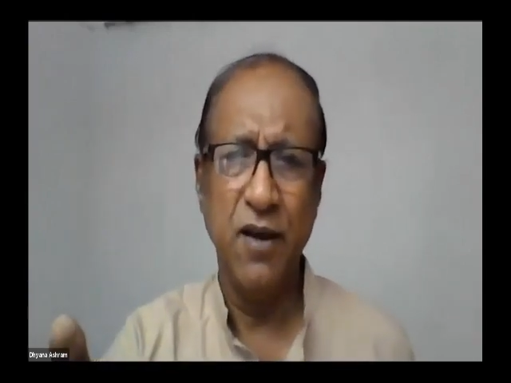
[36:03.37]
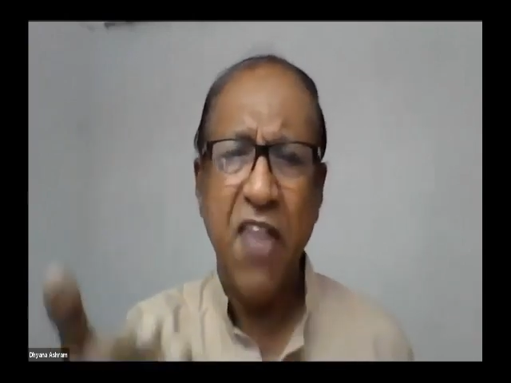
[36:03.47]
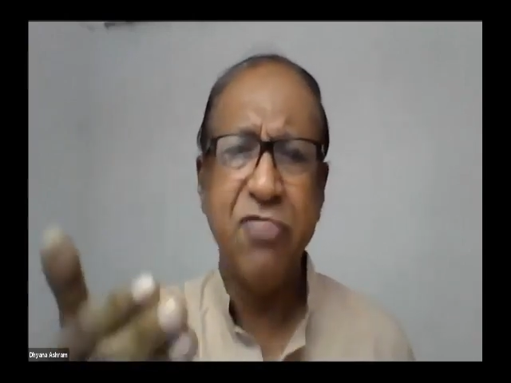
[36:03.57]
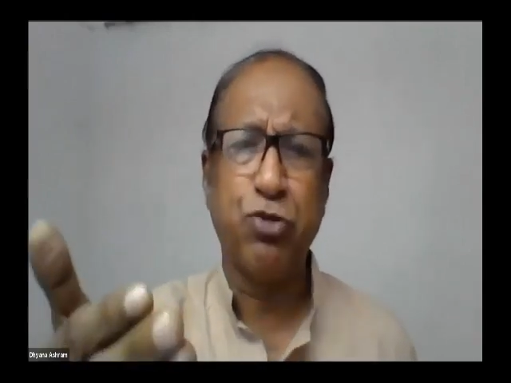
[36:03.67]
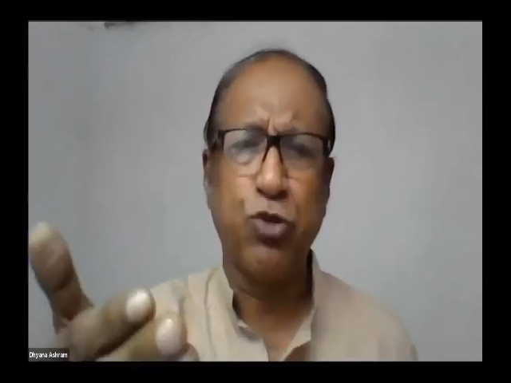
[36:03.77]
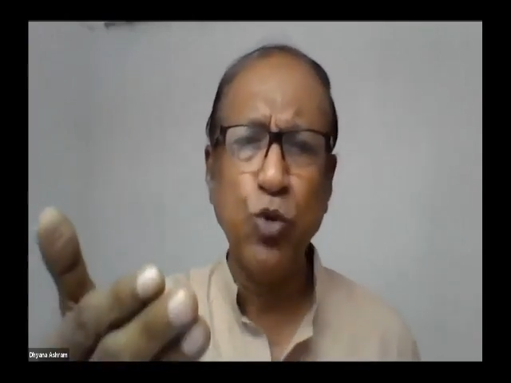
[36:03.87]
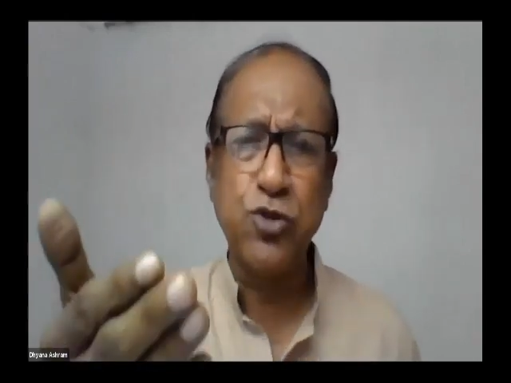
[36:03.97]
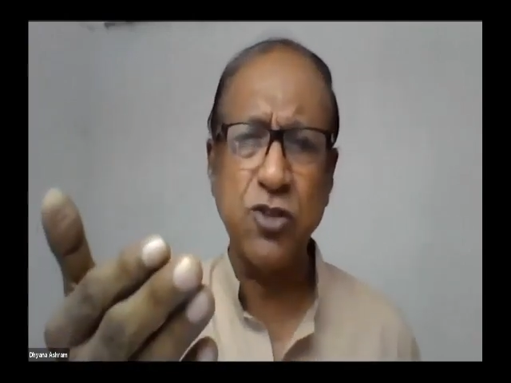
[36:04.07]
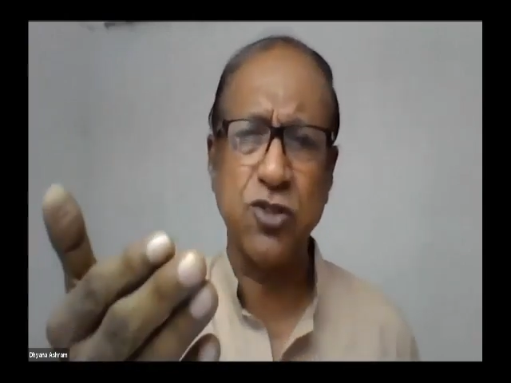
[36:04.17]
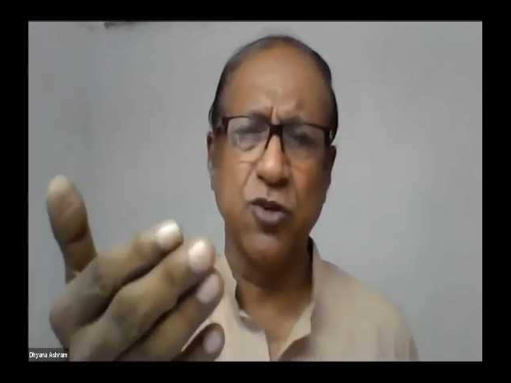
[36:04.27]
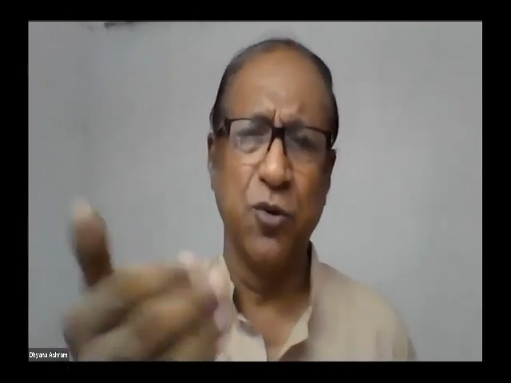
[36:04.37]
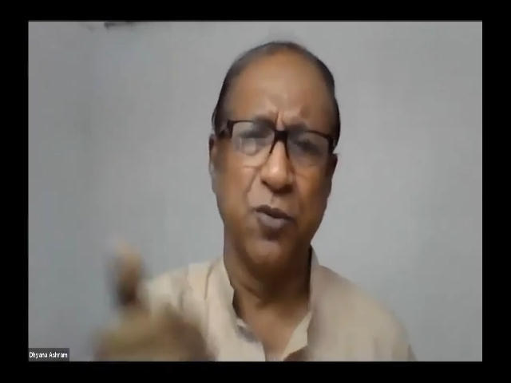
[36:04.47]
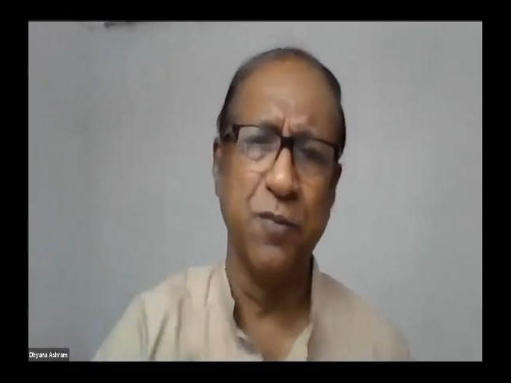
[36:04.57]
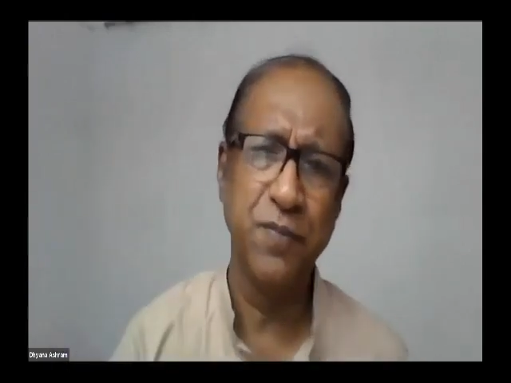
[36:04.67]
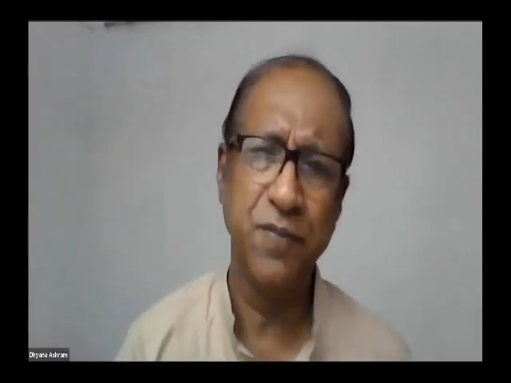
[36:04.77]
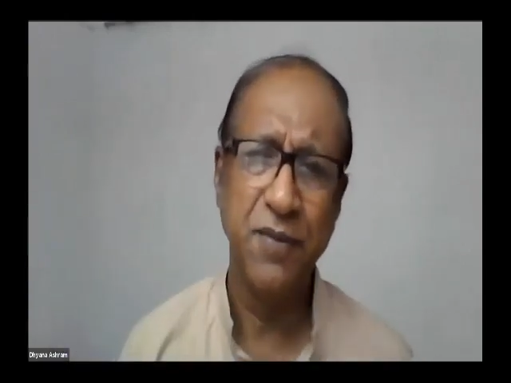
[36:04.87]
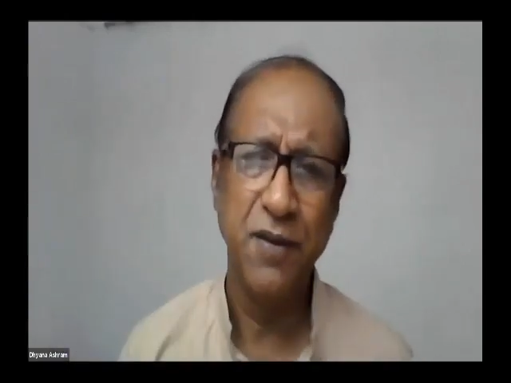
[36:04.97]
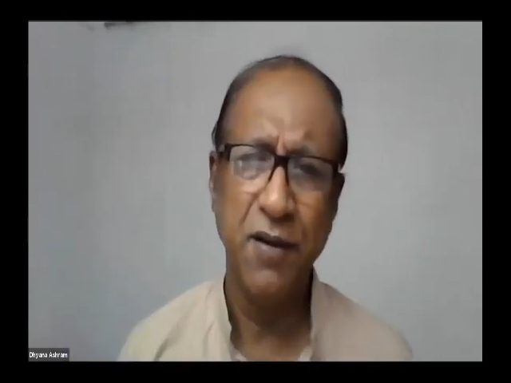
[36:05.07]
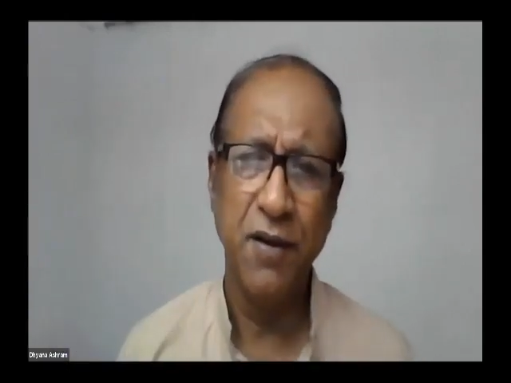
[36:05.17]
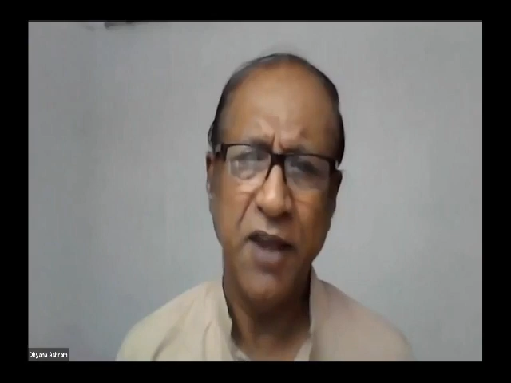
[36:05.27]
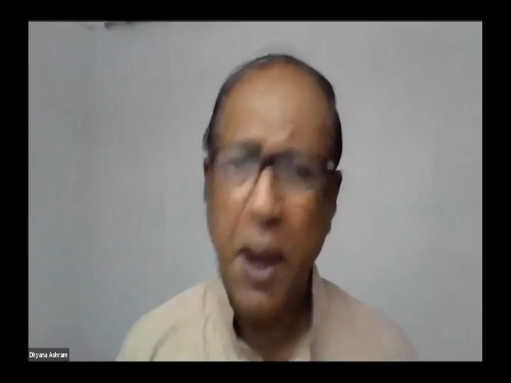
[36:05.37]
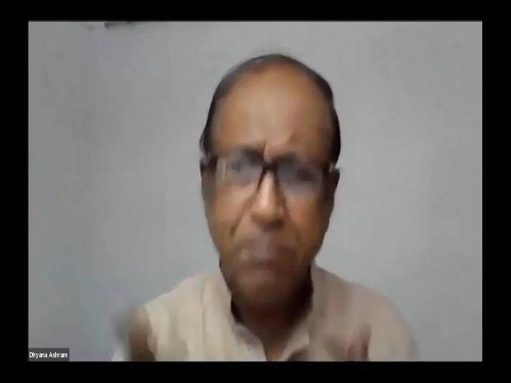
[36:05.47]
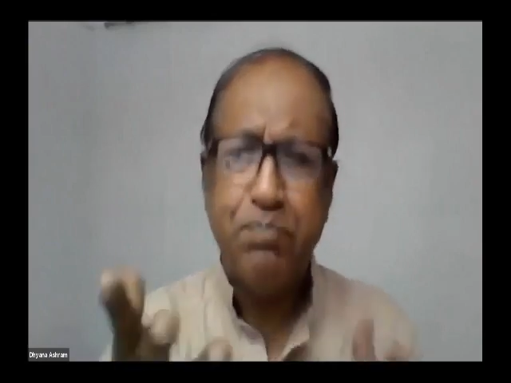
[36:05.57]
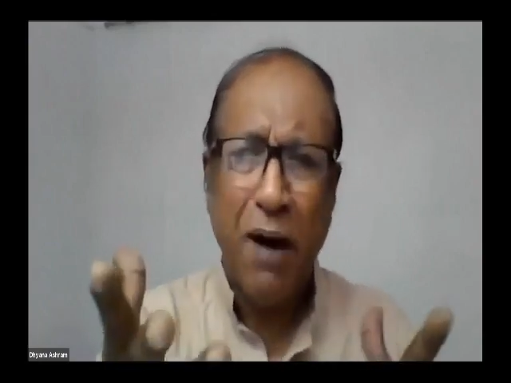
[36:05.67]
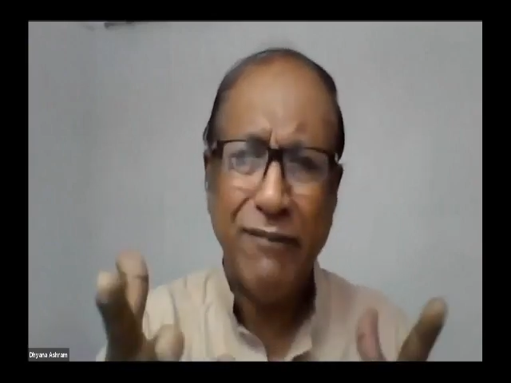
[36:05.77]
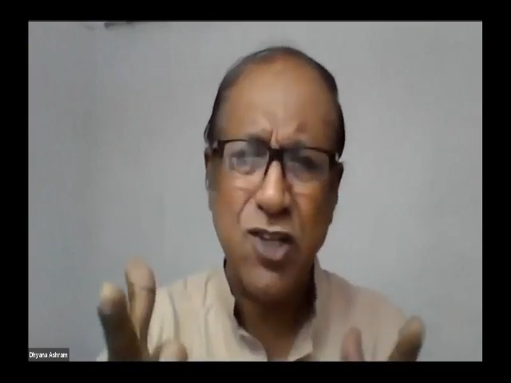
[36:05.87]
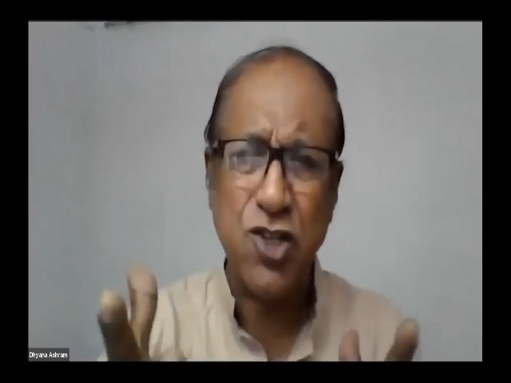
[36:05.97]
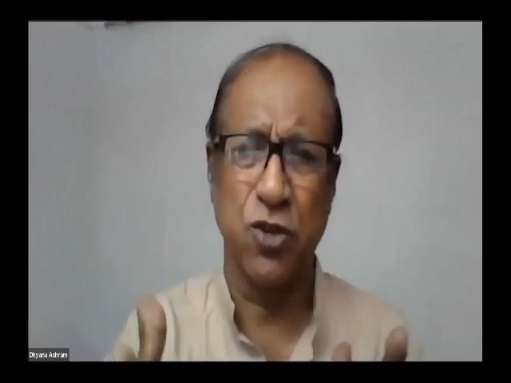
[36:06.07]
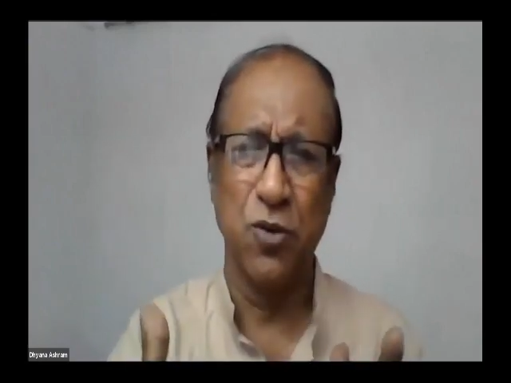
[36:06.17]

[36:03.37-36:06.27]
enthuses you, empowers